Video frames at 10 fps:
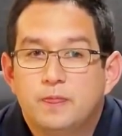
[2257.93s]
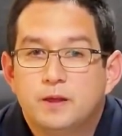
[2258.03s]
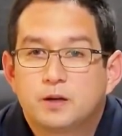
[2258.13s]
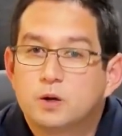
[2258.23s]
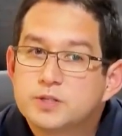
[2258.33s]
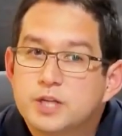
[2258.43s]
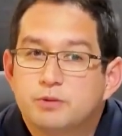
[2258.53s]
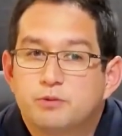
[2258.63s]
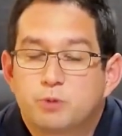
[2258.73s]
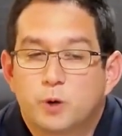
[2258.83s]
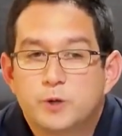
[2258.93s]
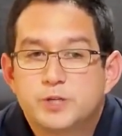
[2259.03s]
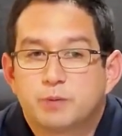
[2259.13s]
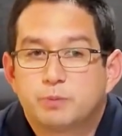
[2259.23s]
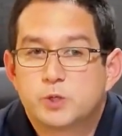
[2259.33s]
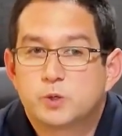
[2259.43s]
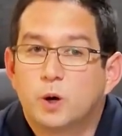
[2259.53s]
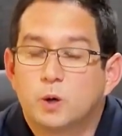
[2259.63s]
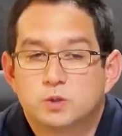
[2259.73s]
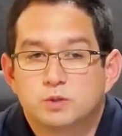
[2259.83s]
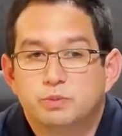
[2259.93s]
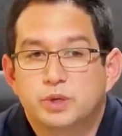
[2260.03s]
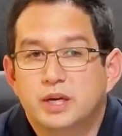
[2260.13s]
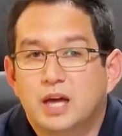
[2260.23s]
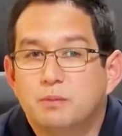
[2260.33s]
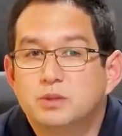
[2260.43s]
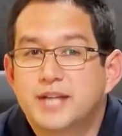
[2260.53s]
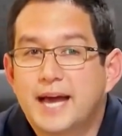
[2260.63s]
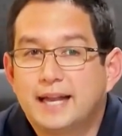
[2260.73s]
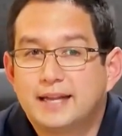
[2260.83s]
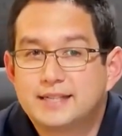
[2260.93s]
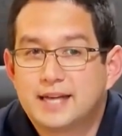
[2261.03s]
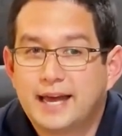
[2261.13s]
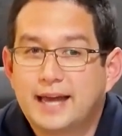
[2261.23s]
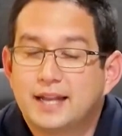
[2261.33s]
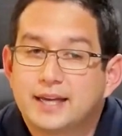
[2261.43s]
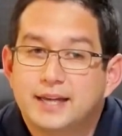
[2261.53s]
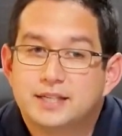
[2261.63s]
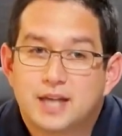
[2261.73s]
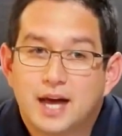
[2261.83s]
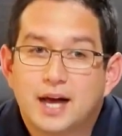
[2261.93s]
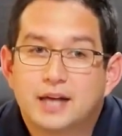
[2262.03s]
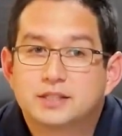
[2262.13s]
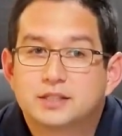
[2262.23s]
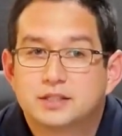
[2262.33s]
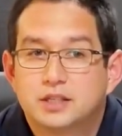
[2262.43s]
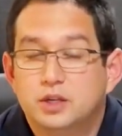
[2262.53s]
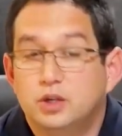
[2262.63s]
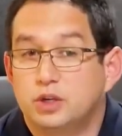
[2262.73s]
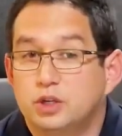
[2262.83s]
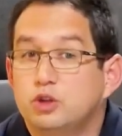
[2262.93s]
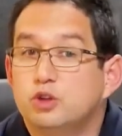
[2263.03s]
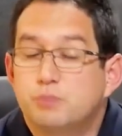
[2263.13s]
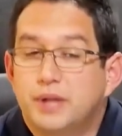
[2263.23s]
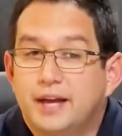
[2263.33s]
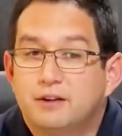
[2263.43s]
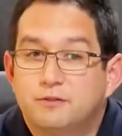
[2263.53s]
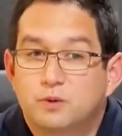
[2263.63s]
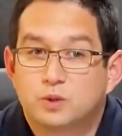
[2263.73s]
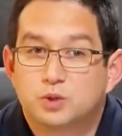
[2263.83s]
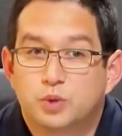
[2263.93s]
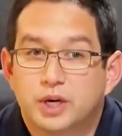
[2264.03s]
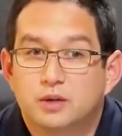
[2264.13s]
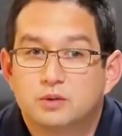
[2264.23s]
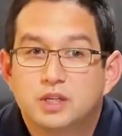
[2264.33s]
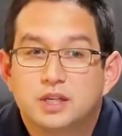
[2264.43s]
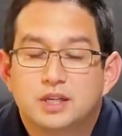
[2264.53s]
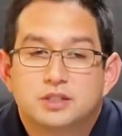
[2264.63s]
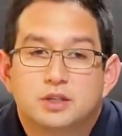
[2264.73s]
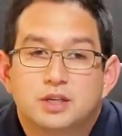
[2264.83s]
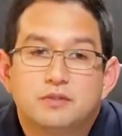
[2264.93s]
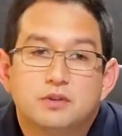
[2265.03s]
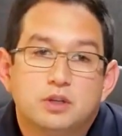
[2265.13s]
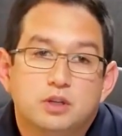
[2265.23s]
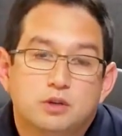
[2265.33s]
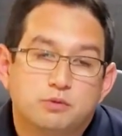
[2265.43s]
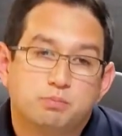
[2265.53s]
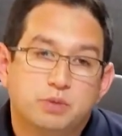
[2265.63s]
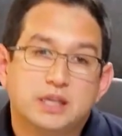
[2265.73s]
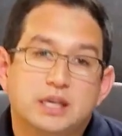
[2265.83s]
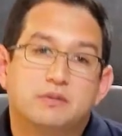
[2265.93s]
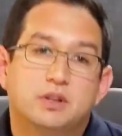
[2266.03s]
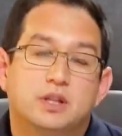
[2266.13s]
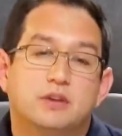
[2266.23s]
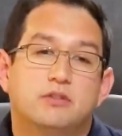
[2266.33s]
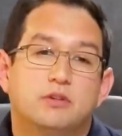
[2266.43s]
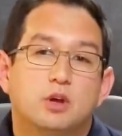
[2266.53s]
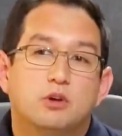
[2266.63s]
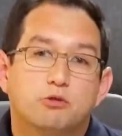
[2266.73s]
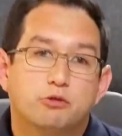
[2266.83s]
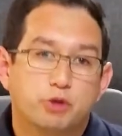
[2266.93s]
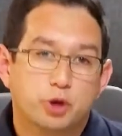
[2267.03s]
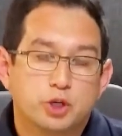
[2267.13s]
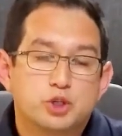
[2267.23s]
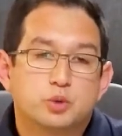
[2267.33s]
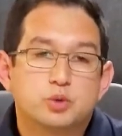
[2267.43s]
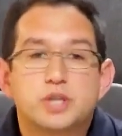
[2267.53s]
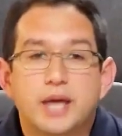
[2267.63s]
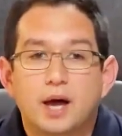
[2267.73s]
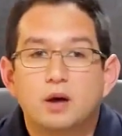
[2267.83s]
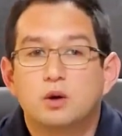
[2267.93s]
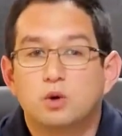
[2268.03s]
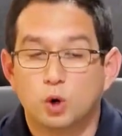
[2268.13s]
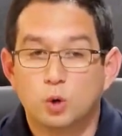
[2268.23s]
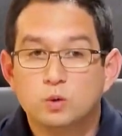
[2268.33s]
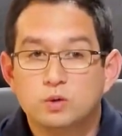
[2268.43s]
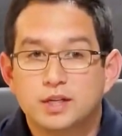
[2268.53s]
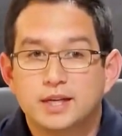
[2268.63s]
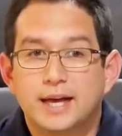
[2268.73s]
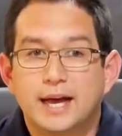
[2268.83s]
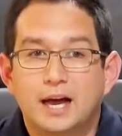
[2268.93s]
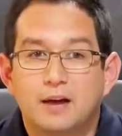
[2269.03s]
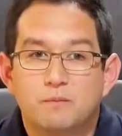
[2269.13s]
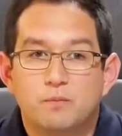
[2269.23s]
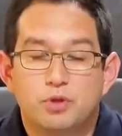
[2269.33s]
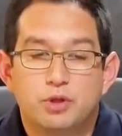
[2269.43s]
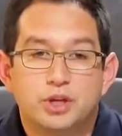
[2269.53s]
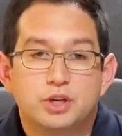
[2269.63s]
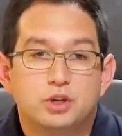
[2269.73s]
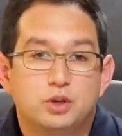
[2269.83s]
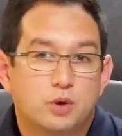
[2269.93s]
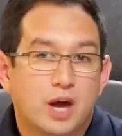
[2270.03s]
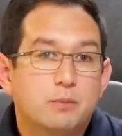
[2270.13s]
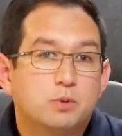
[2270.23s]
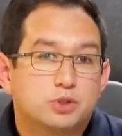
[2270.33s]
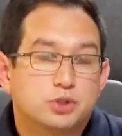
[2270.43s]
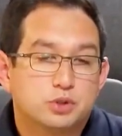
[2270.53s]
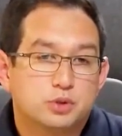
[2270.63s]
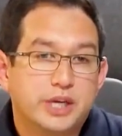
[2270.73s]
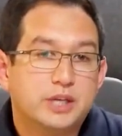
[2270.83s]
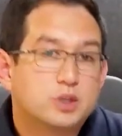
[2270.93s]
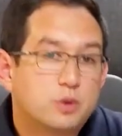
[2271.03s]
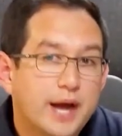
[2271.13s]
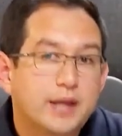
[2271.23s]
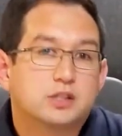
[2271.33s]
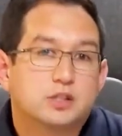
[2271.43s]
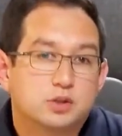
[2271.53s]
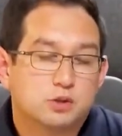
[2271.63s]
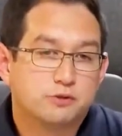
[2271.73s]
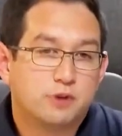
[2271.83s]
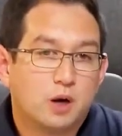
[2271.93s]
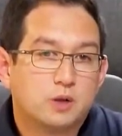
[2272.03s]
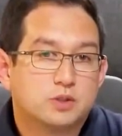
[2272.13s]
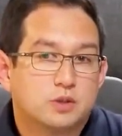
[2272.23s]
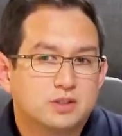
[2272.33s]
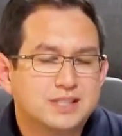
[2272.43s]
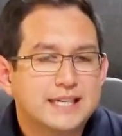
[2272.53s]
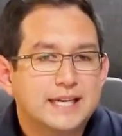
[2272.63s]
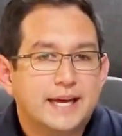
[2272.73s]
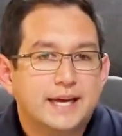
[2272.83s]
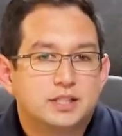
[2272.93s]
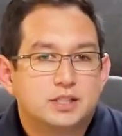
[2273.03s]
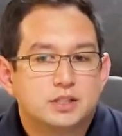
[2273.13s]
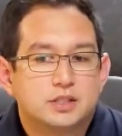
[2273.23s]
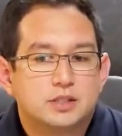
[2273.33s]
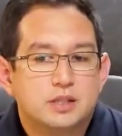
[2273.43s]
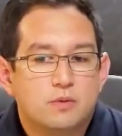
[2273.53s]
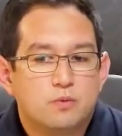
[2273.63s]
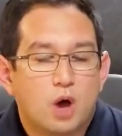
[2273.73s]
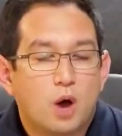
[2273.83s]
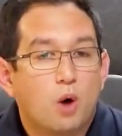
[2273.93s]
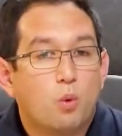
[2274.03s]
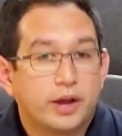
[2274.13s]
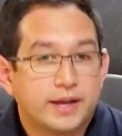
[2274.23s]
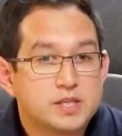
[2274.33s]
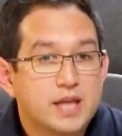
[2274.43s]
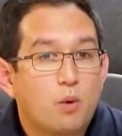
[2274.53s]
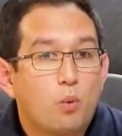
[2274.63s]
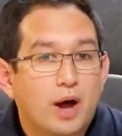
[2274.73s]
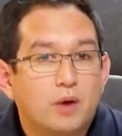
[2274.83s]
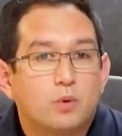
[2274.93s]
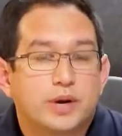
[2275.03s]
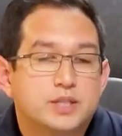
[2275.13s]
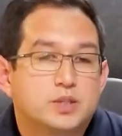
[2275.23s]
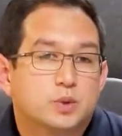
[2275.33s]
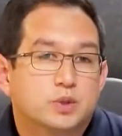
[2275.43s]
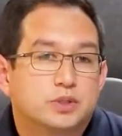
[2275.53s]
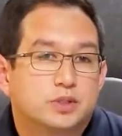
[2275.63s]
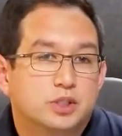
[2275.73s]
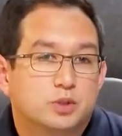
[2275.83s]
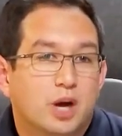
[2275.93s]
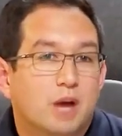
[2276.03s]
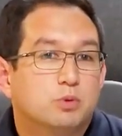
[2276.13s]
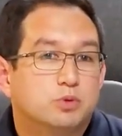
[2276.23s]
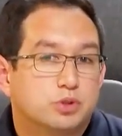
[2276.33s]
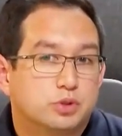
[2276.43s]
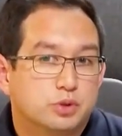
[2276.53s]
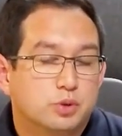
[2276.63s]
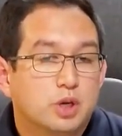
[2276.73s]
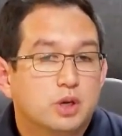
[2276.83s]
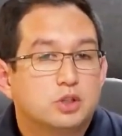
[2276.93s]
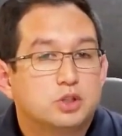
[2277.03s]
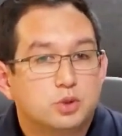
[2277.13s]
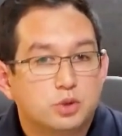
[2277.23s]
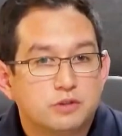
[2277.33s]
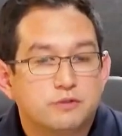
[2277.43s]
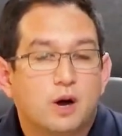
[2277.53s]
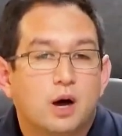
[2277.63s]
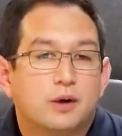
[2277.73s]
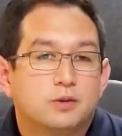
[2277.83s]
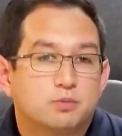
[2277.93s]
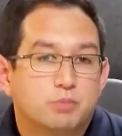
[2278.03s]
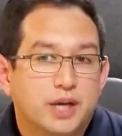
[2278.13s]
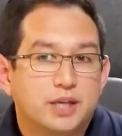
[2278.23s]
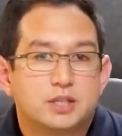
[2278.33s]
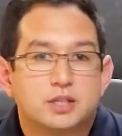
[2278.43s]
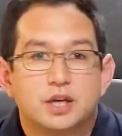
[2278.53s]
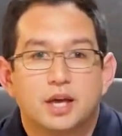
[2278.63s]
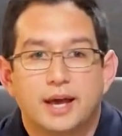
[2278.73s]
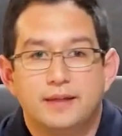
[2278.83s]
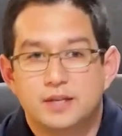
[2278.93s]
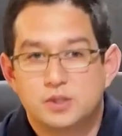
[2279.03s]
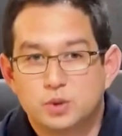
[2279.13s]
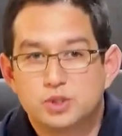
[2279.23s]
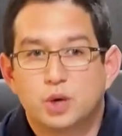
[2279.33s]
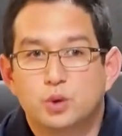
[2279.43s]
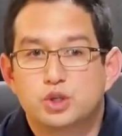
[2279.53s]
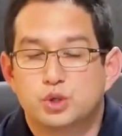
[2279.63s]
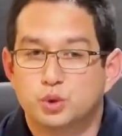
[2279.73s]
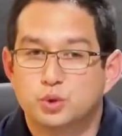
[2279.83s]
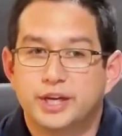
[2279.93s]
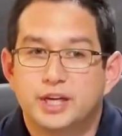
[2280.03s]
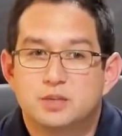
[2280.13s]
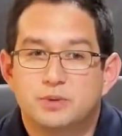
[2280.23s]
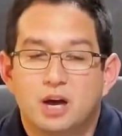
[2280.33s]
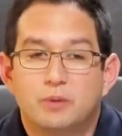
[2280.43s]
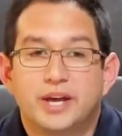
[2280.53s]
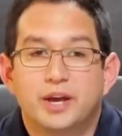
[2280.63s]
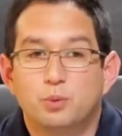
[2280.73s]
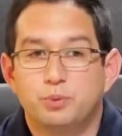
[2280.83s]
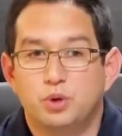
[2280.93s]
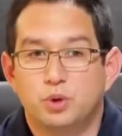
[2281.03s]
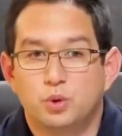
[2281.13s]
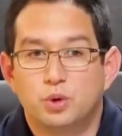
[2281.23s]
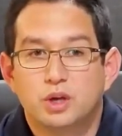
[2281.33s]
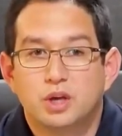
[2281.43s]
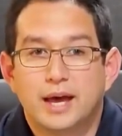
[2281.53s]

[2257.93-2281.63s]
the concept of project patrols and being able to allocate tasks, you can use Planner for as well. So given that you've been given this virtual Scout hall that you're able to interact and store files on, it's just, I guess, that one resource that you're able to store your files, meet, and there's also a tool there to be able to help you